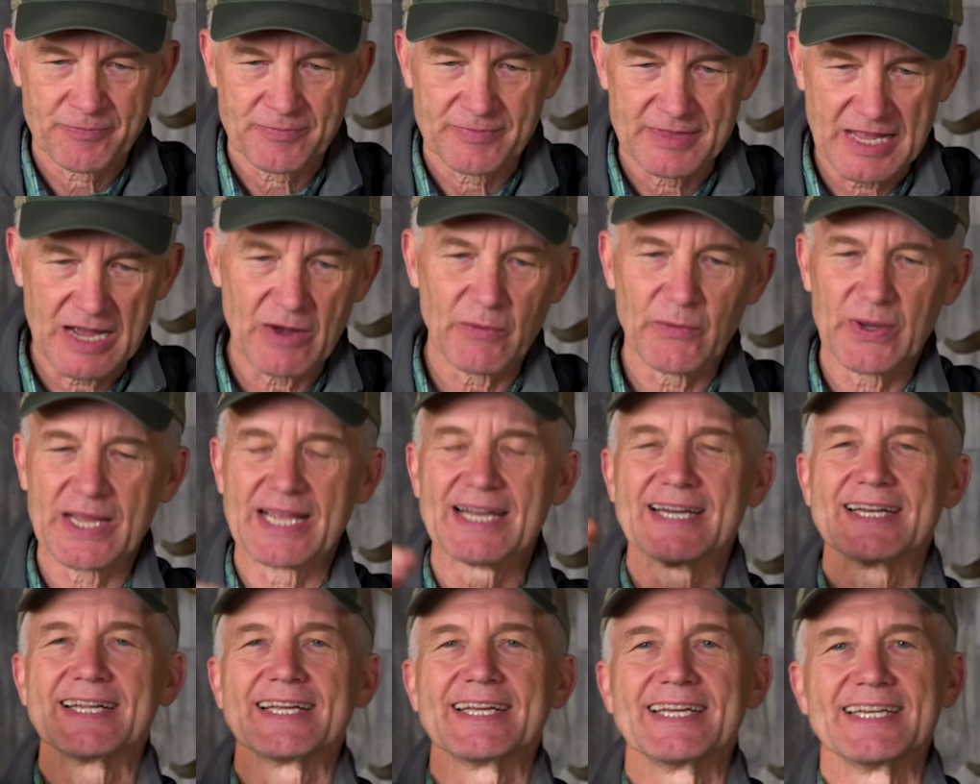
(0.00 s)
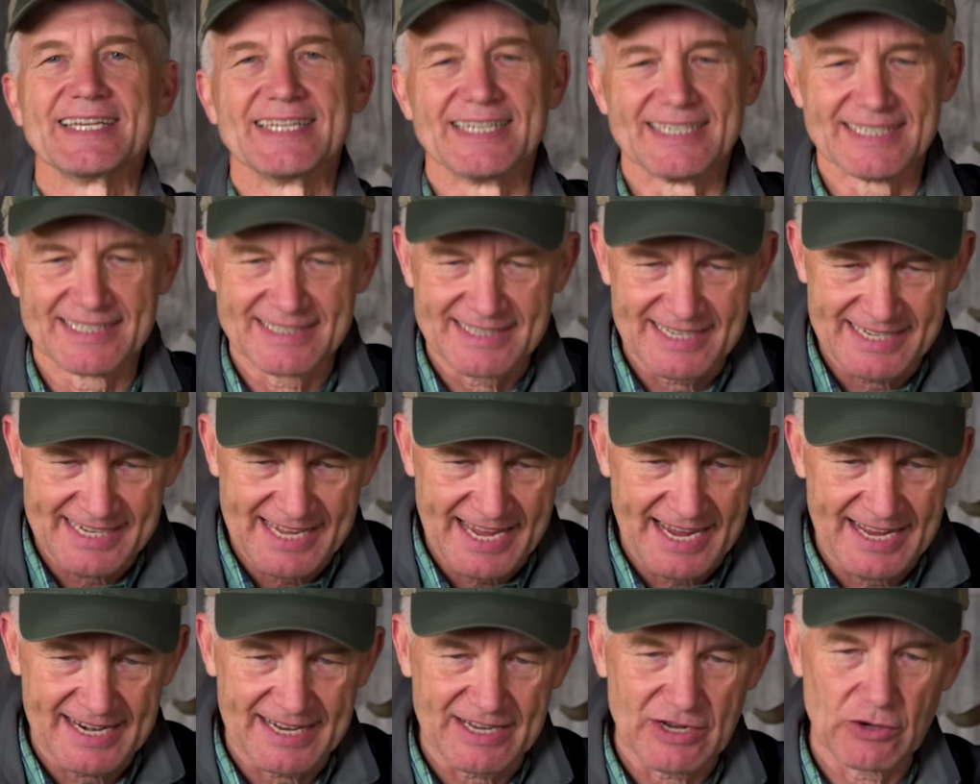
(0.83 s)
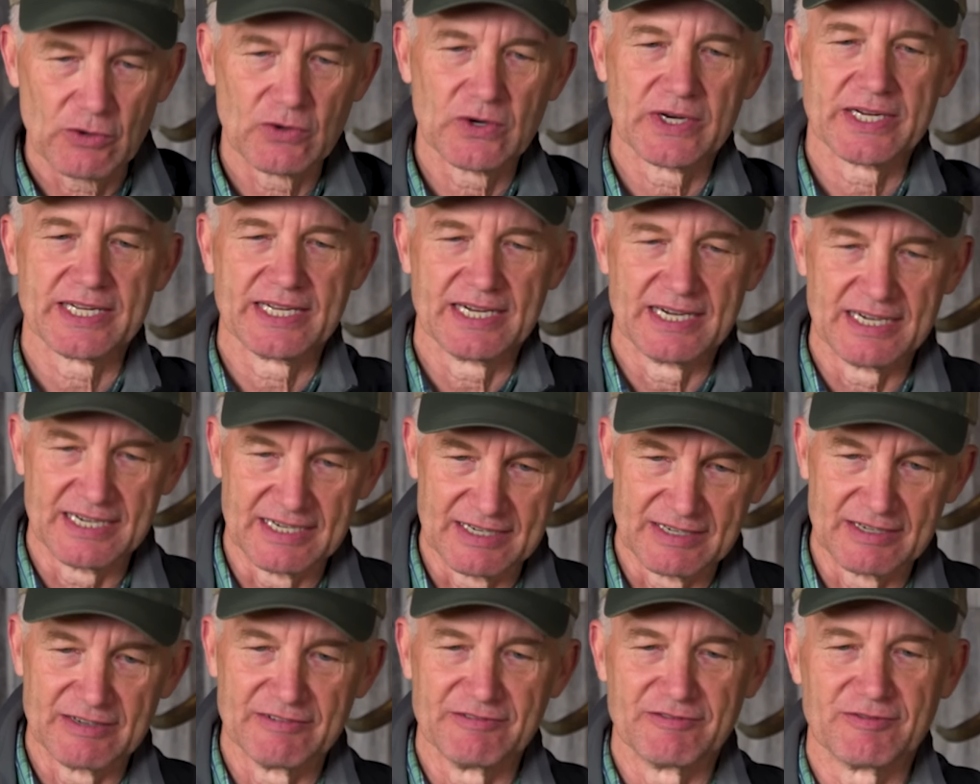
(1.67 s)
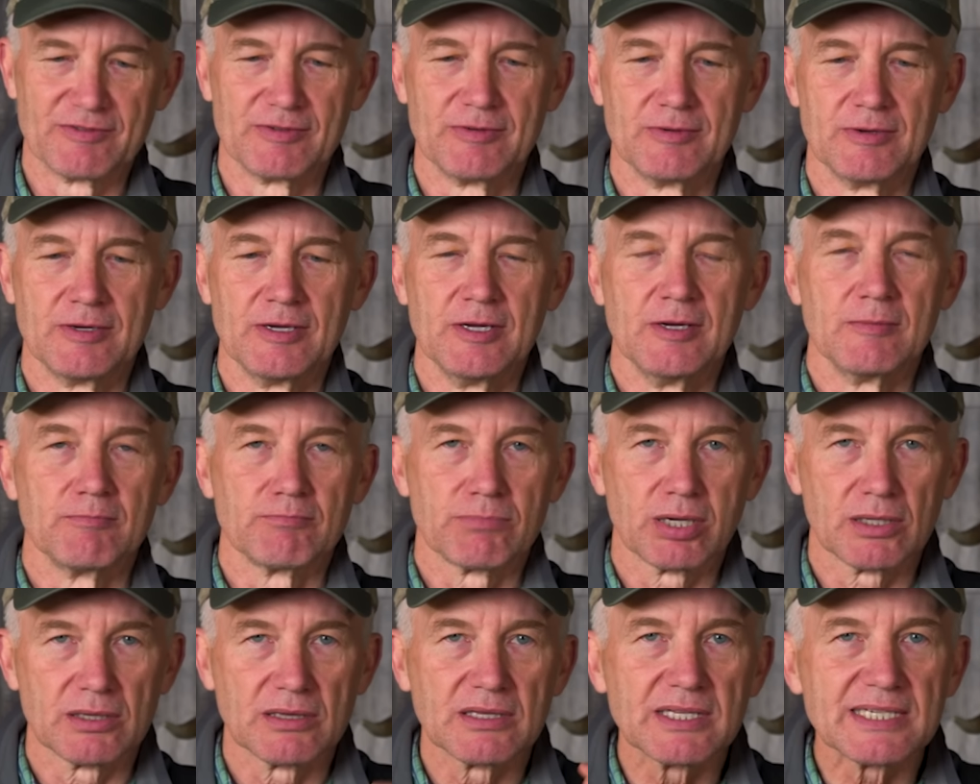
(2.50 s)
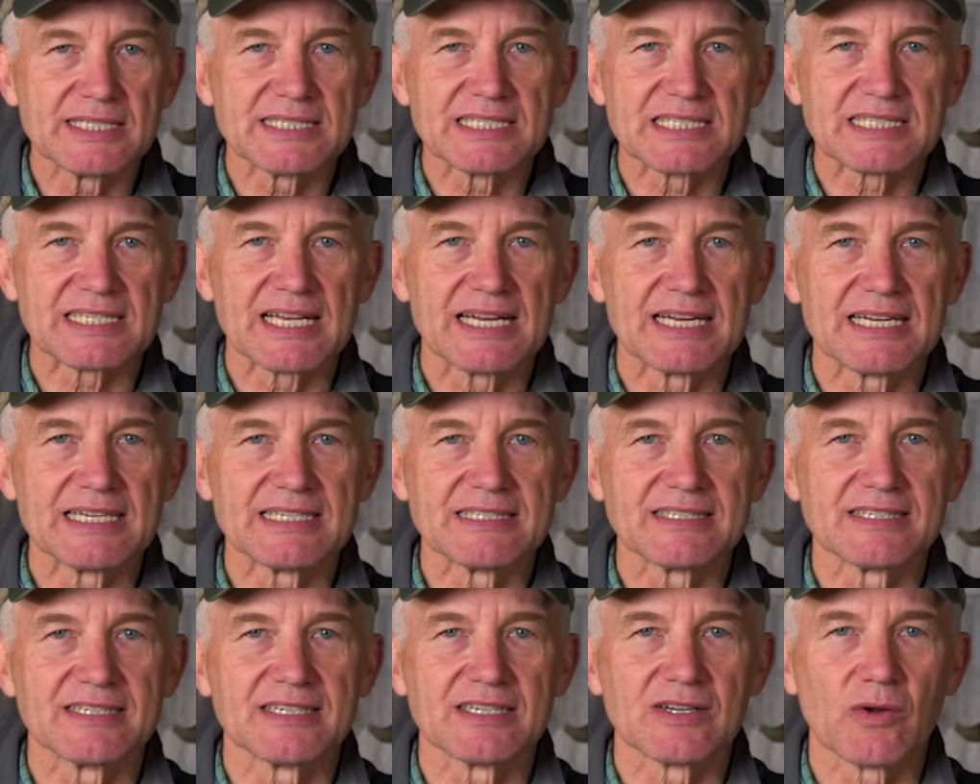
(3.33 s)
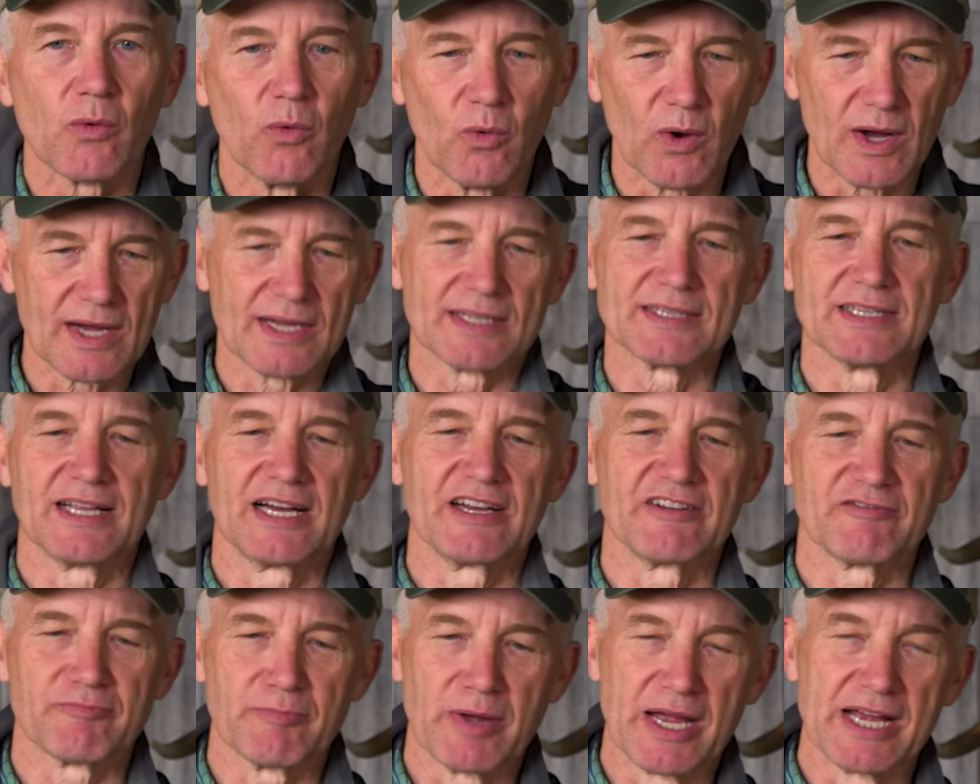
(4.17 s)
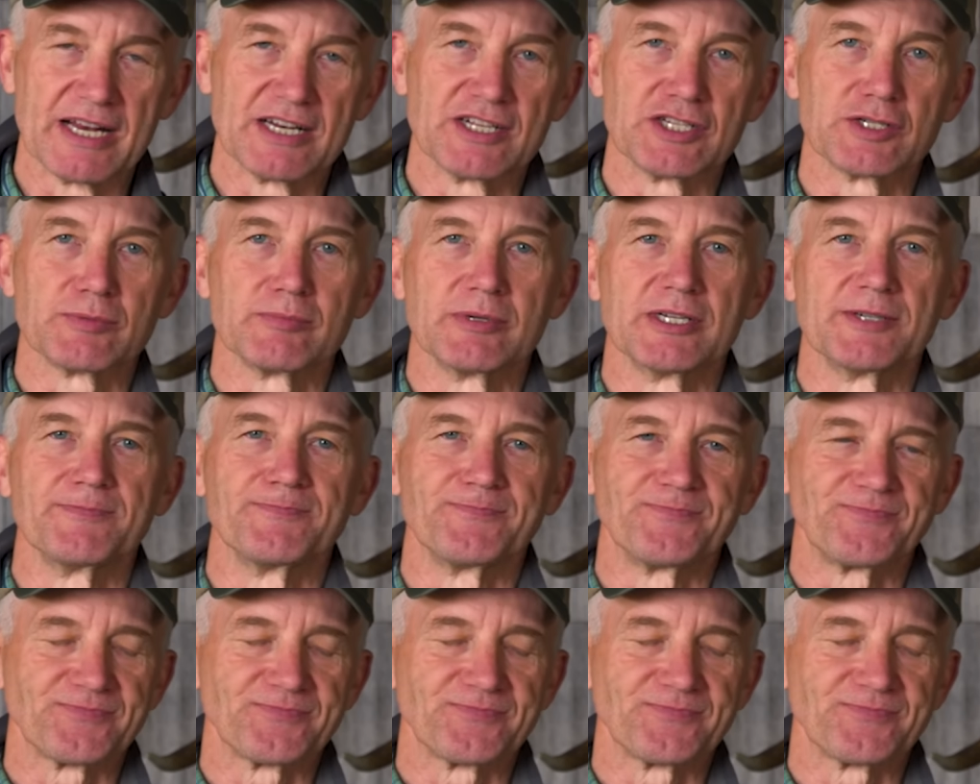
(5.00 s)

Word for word: now we got to get into the category of politicizing wildlife management.